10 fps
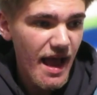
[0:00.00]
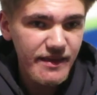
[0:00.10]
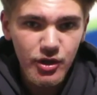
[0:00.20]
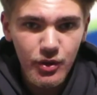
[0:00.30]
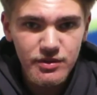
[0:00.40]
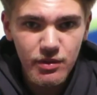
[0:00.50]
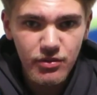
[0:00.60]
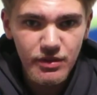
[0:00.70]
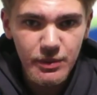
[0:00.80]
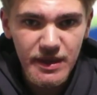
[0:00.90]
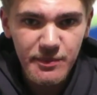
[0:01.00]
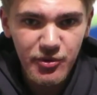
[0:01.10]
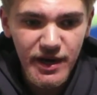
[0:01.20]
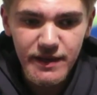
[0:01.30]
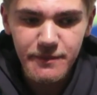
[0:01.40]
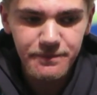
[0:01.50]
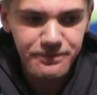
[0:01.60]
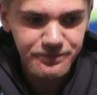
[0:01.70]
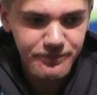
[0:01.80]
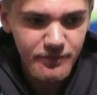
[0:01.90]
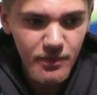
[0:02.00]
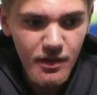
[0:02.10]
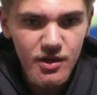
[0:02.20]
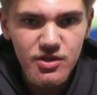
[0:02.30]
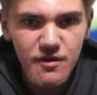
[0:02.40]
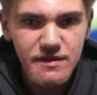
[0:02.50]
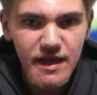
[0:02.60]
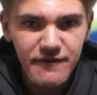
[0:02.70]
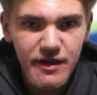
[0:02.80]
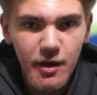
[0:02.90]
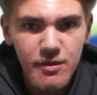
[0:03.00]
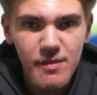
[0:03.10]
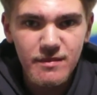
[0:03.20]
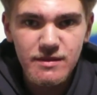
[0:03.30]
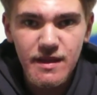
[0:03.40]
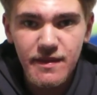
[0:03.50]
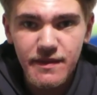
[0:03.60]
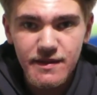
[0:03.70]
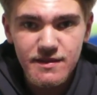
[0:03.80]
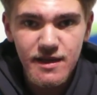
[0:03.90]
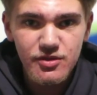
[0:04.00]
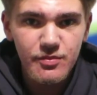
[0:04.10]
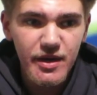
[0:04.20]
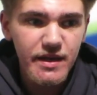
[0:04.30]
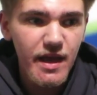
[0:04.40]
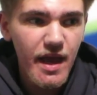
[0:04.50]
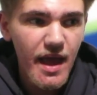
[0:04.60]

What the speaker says: and then go into a 3-week break, because obviously FA Cup commitments and then the international break,